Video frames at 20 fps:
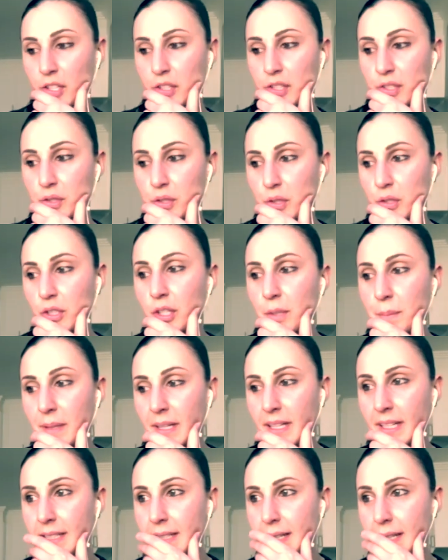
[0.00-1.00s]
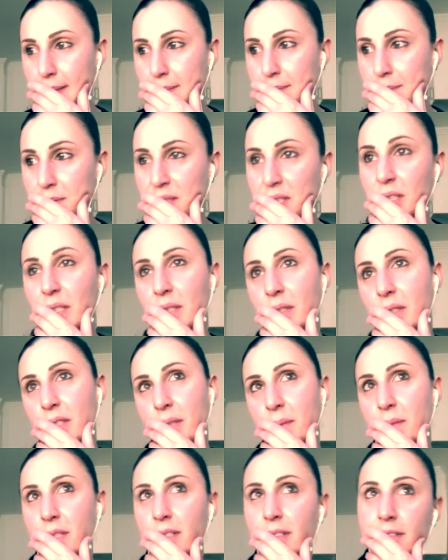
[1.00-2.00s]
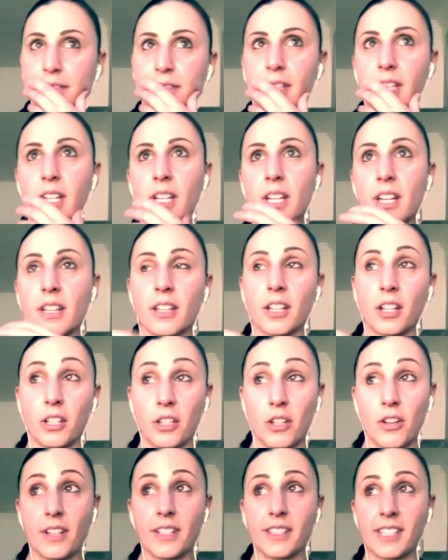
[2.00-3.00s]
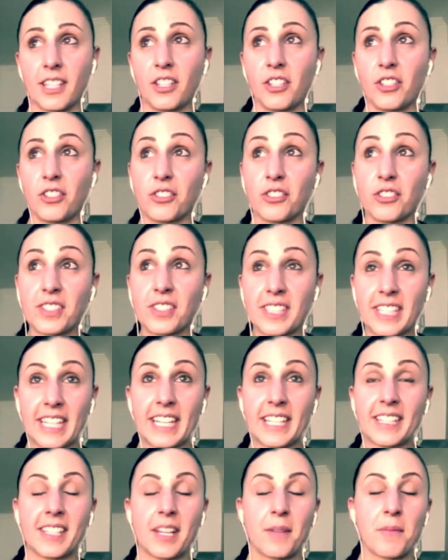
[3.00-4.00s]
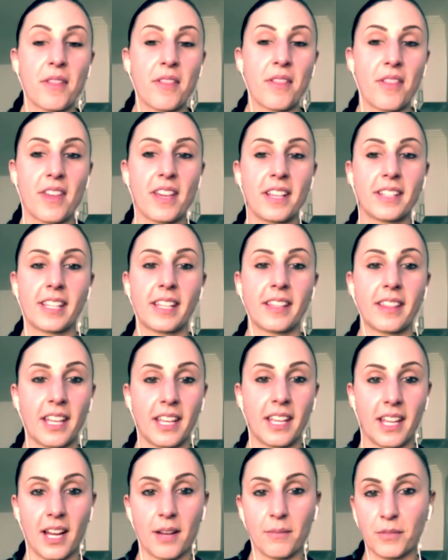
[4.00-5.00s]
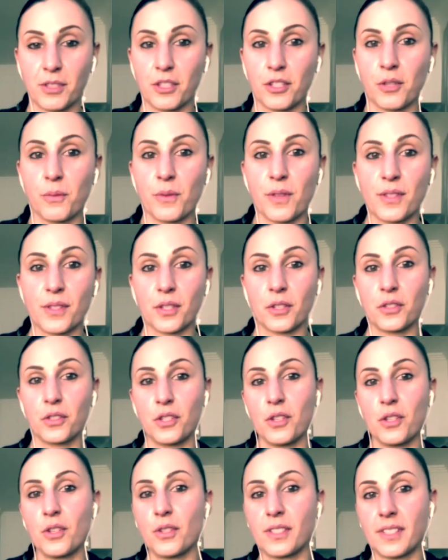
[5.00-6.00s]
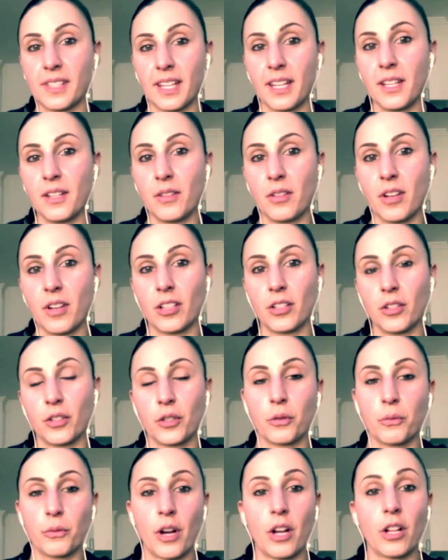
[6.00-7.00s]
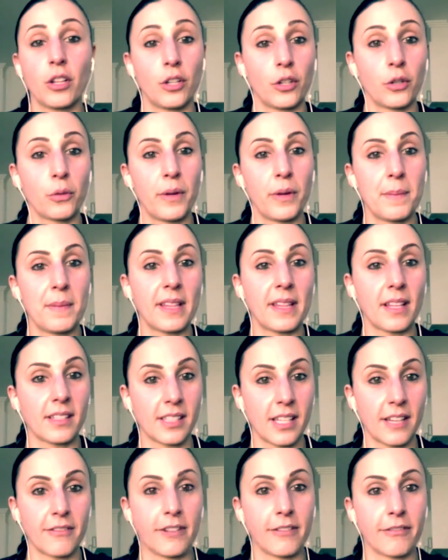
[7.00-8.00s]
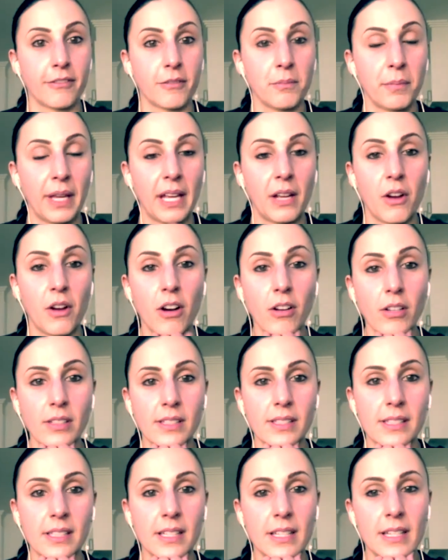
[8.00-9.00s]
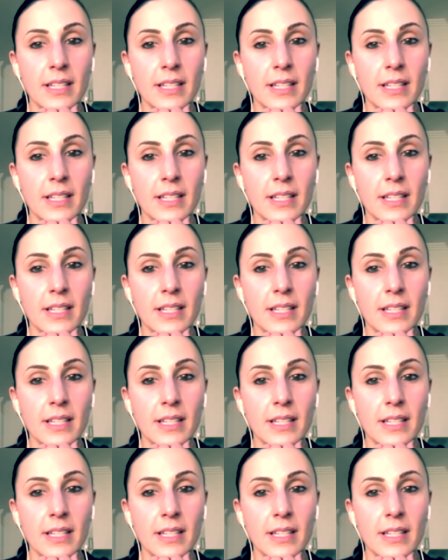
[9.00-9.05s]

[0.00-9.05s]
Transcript: talk about so in terms of the clients that you do see and some of the things that they come to you with. So do you see a lot of women that suffer from PCOS?